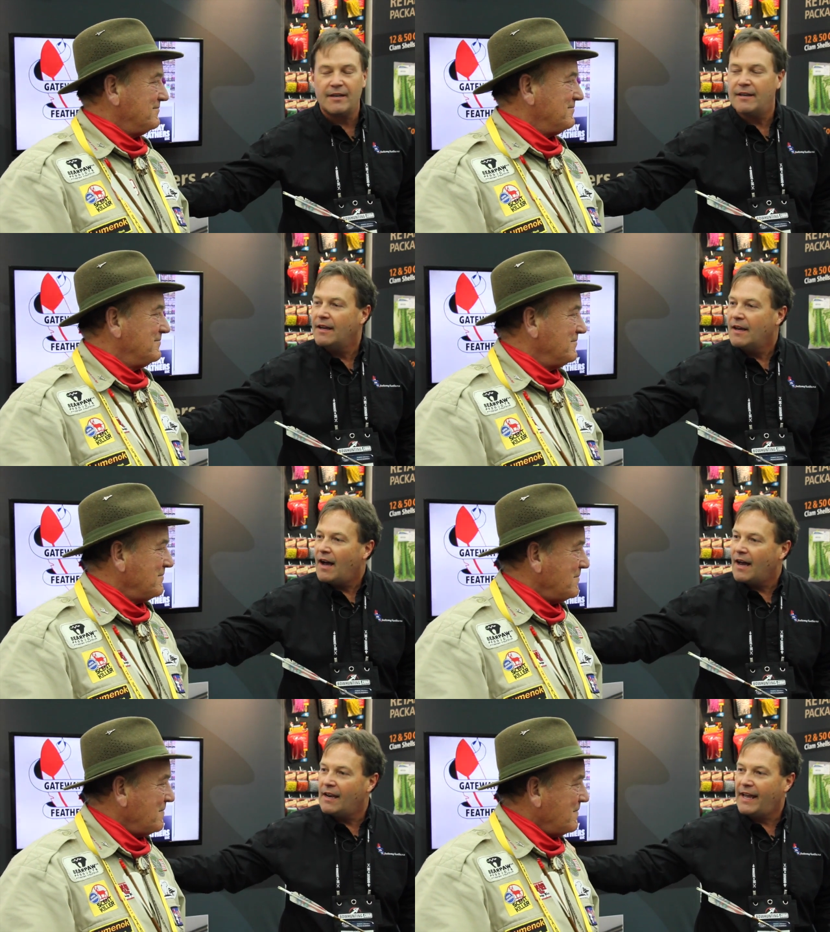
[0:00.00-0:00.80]
Speaker 1: and
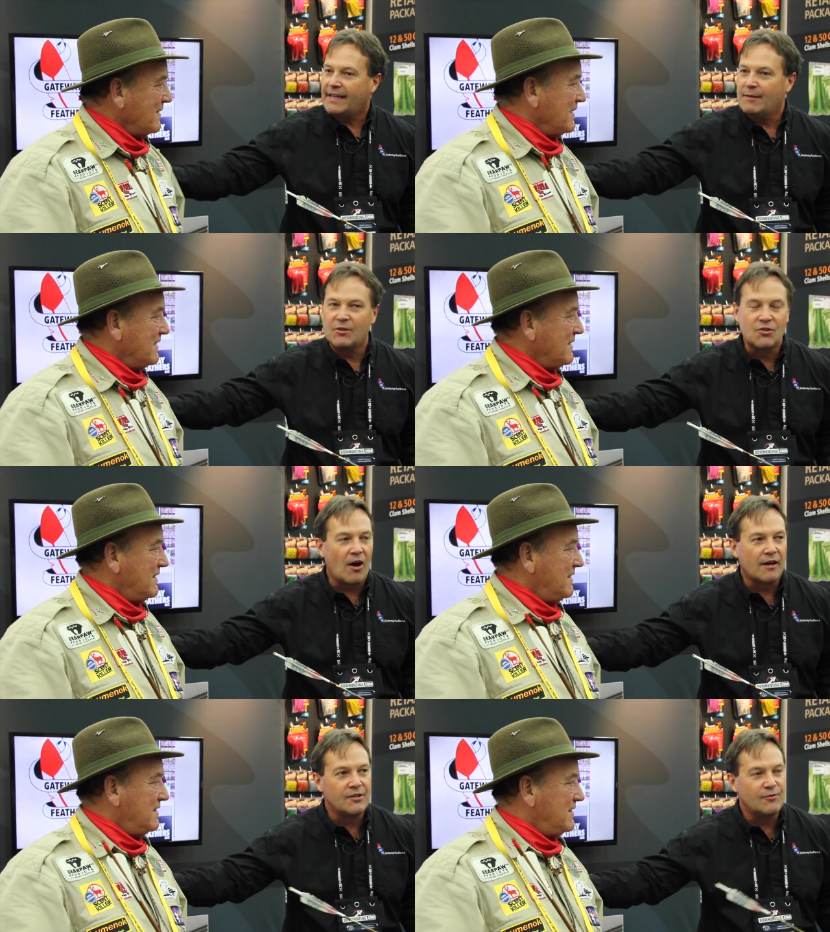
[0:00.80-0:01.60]
I'd like him to
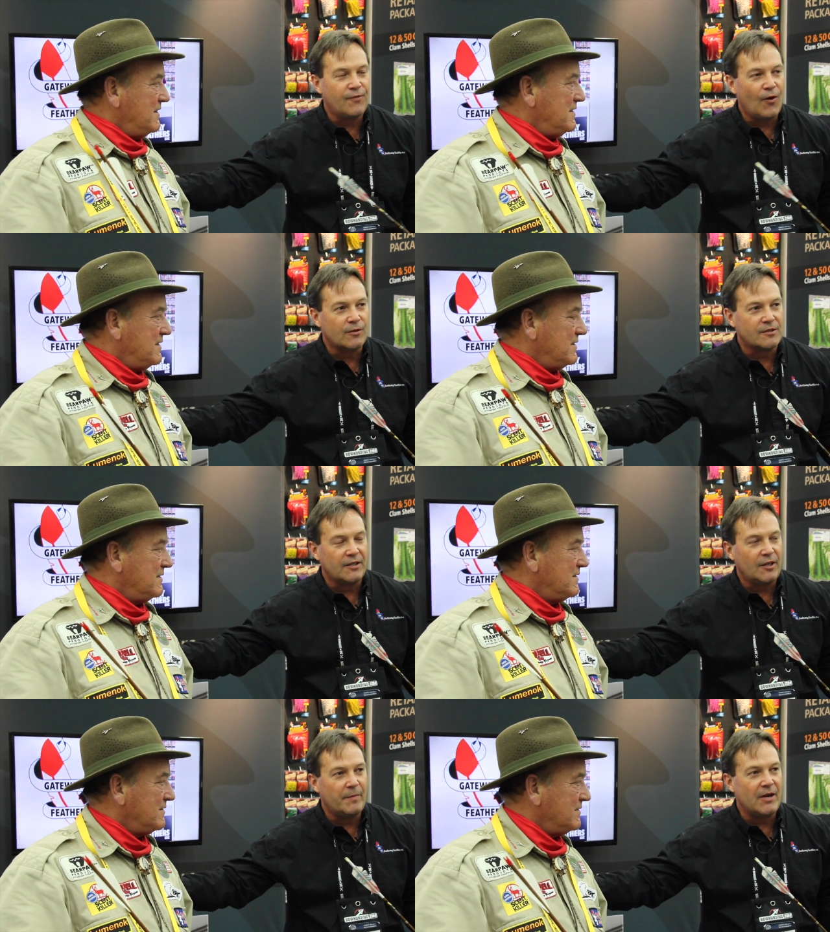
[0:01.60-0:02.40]
talk to you folks a
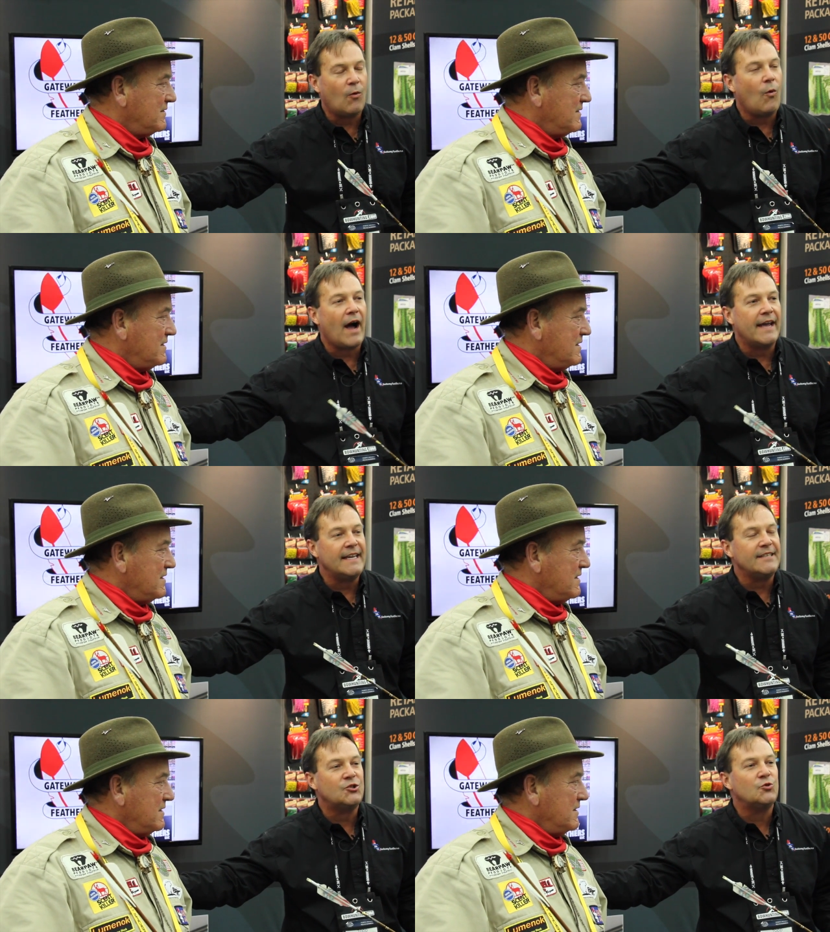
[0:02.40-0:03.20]
little bit of why
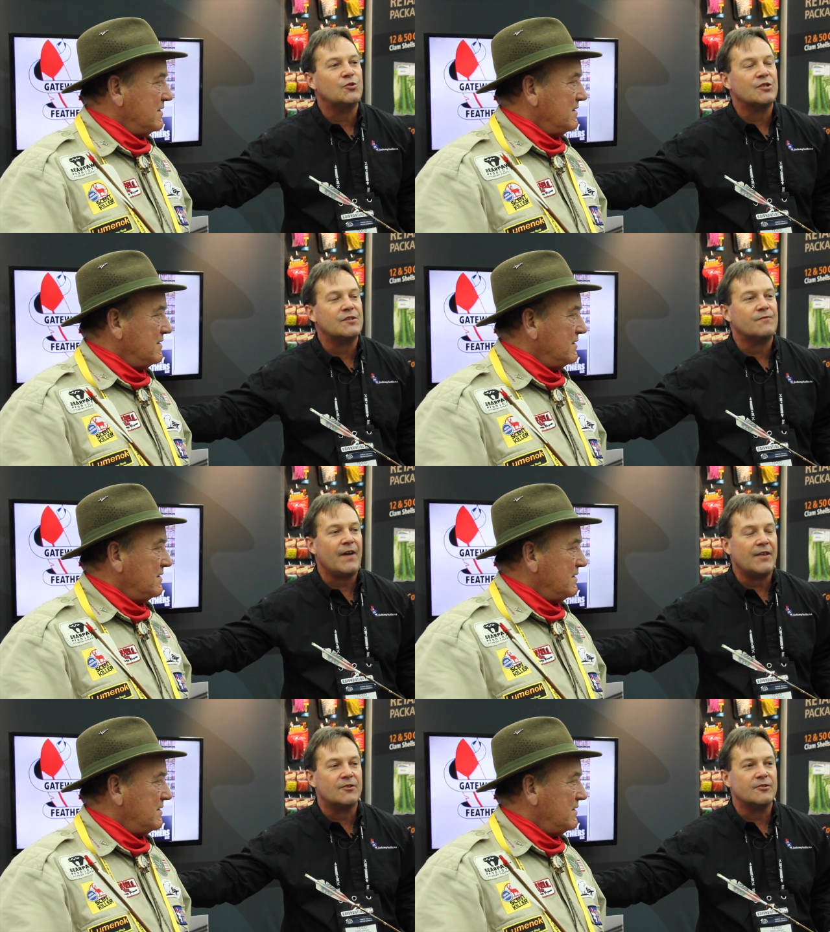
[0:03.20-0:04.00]
he chooses
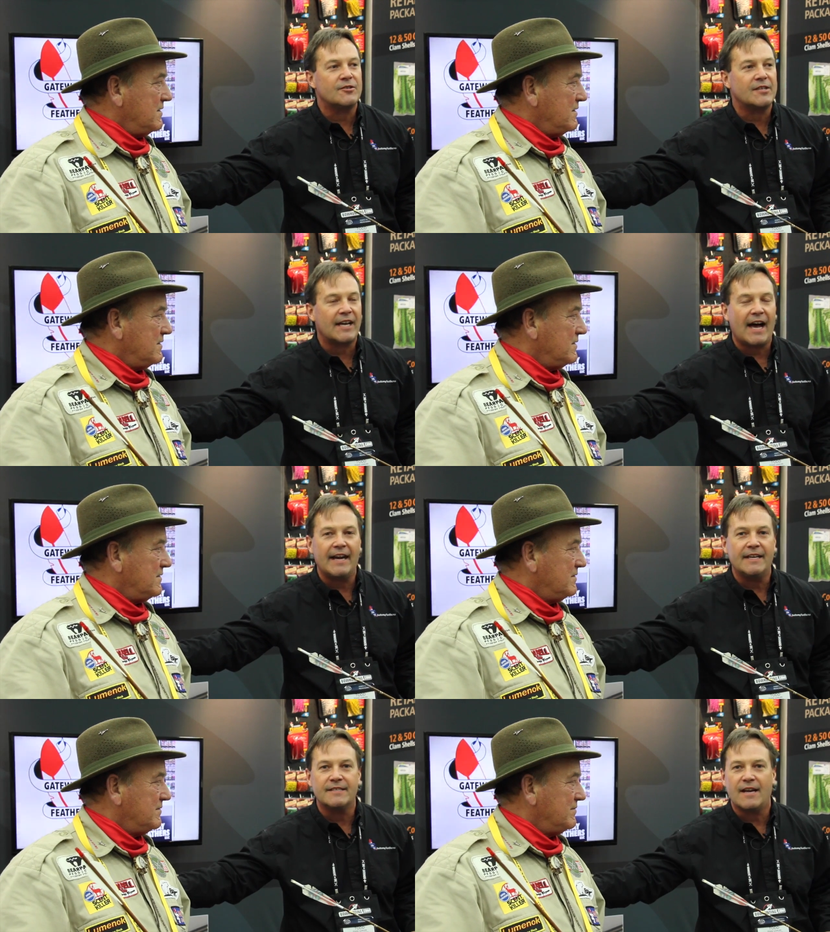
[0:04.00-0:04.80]
feathers to
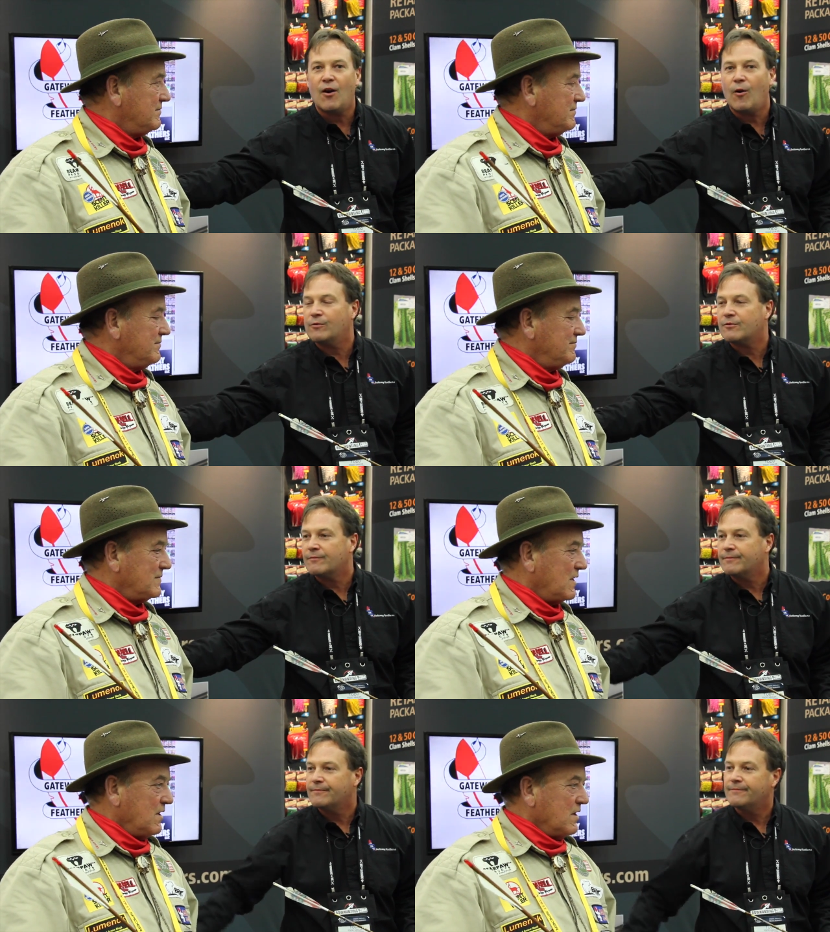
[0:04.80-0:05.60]
guide his arrows.
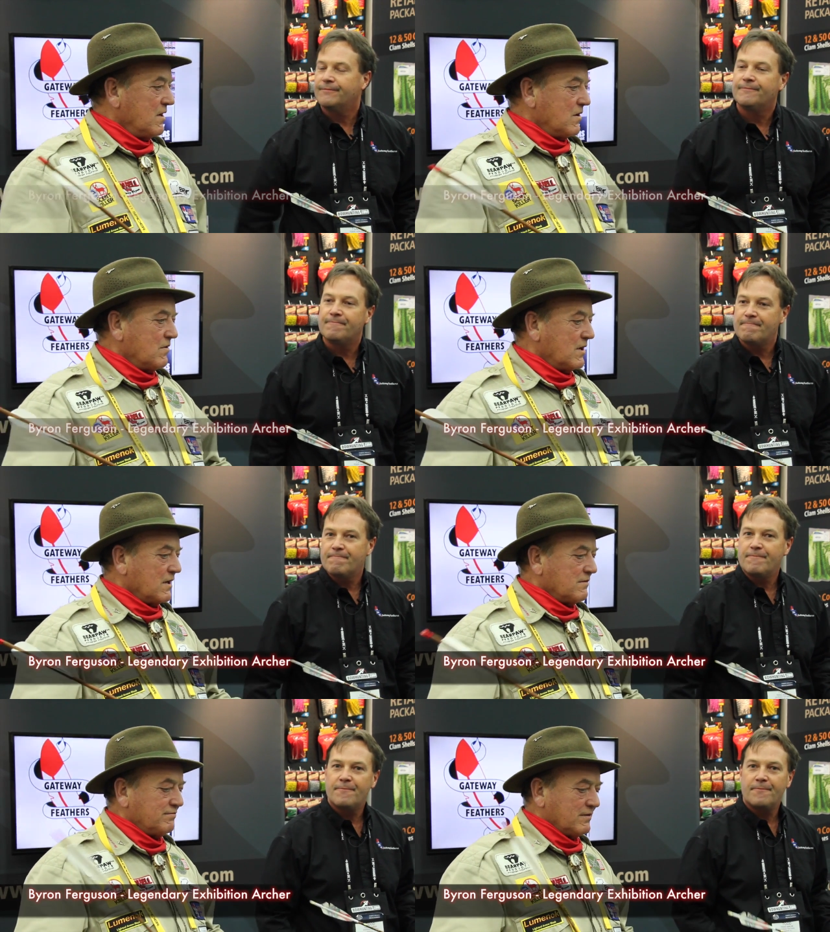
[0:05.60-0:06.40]

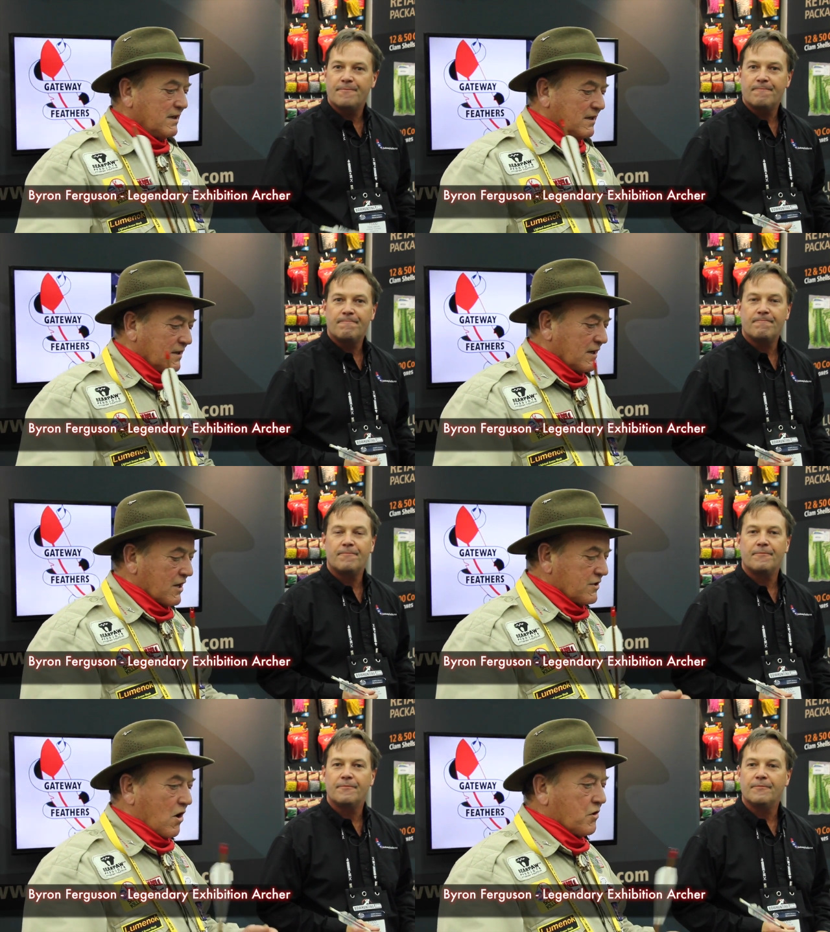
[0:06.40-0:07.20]
Speaker 2: Well,
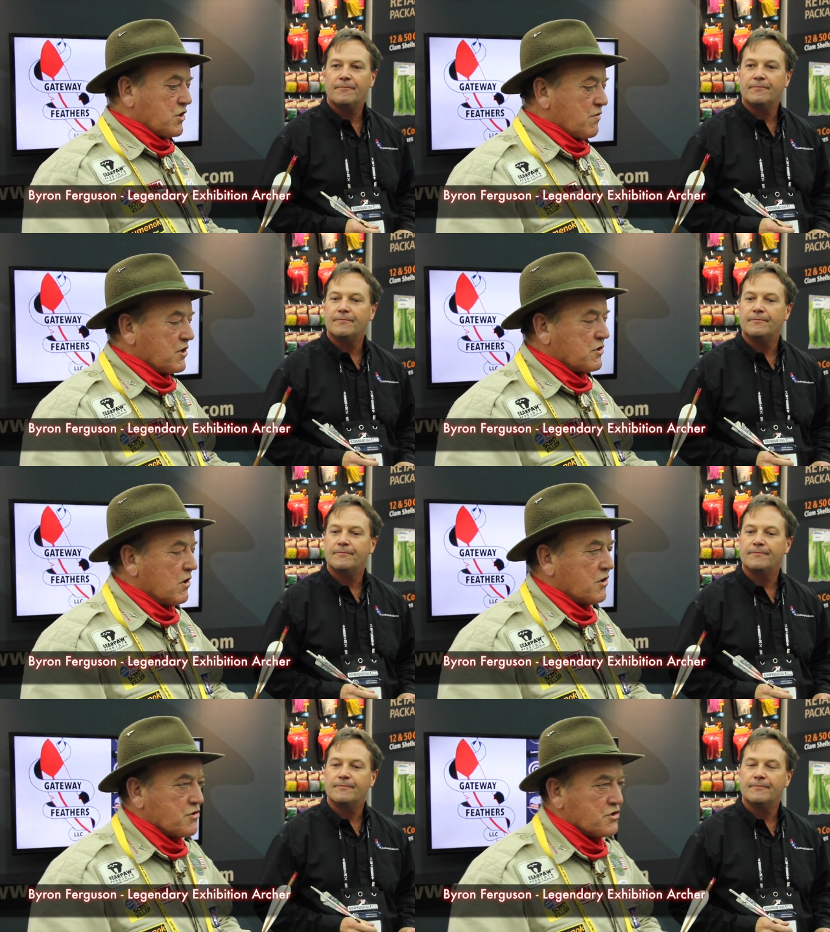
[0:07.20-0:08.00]
as all
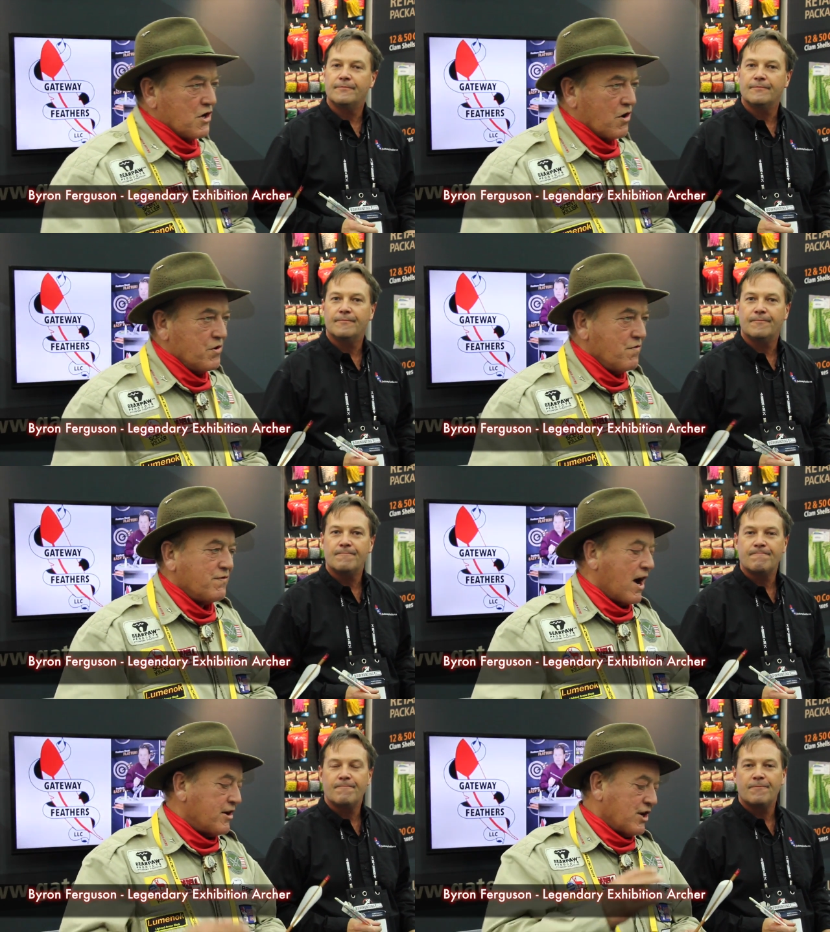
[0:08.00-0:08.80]
traditional archers know, you've
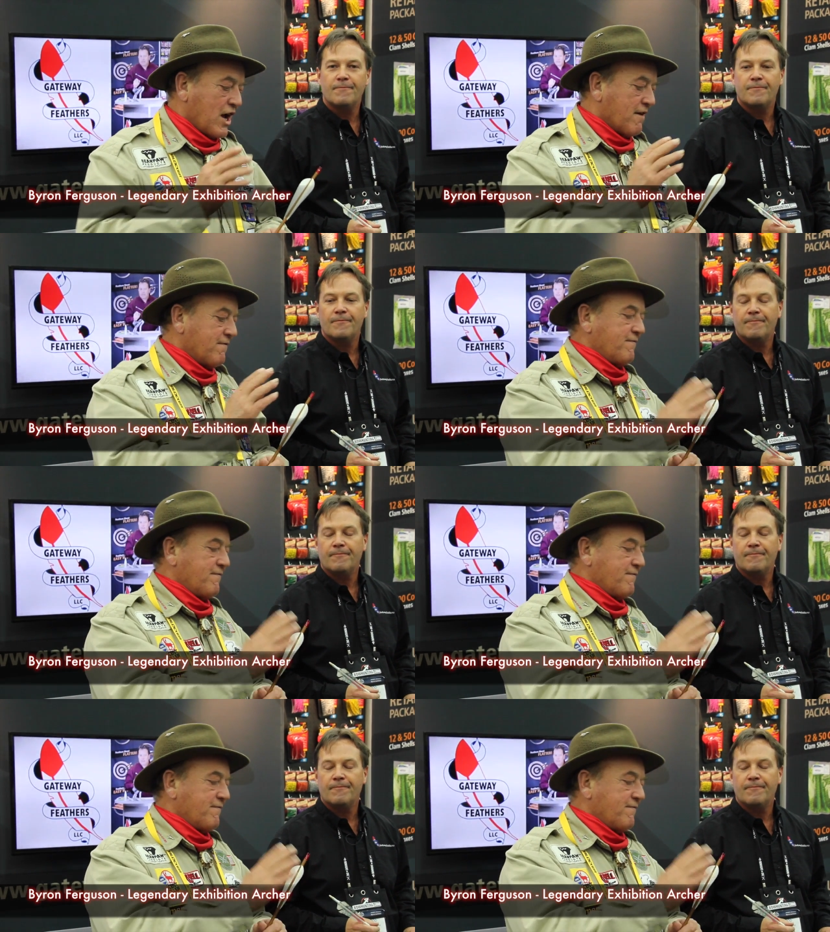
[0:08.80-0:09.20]
got to have